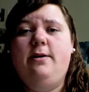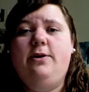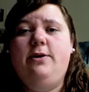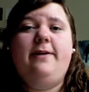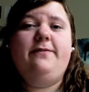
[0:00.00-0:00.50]

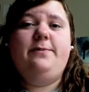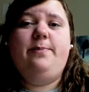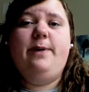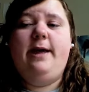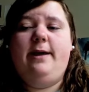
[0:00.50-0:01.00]
You have to
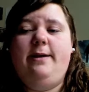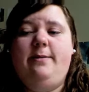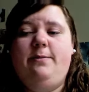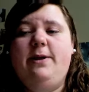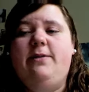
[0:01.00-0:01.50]
pay
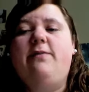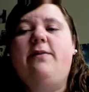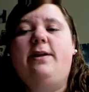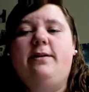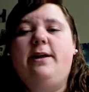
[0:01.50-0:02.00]

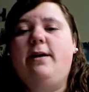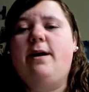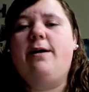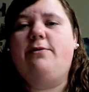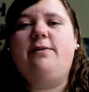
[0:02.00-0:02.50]
Pennsylvania like
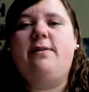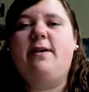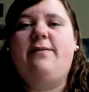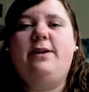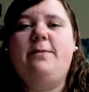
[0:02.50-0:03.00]

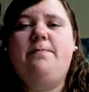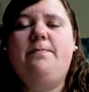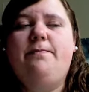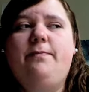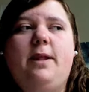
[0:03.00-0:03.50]
170
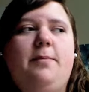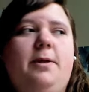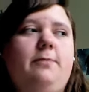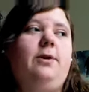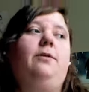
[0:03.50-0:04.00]
I'm
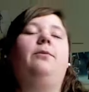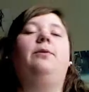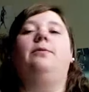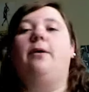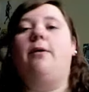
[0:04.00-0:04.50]
like, whoa,
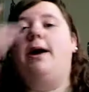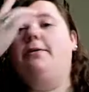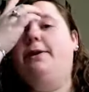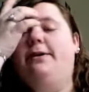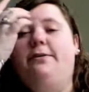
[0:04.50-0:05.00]
whoa, I
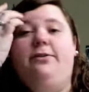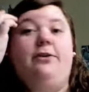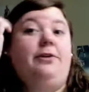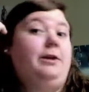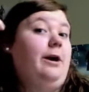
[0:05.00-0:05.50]
only earned
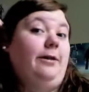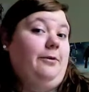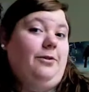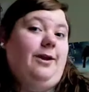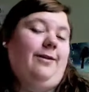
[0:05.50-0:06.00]

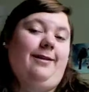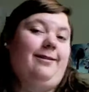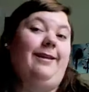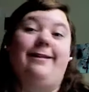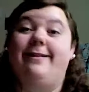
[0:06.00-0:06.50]
$30 there. This,
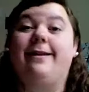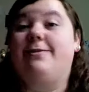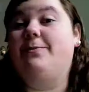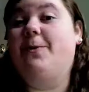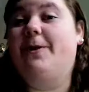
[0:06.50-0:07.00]
this
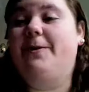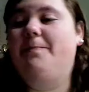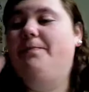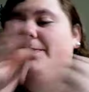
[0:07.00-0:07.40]
doesn't work.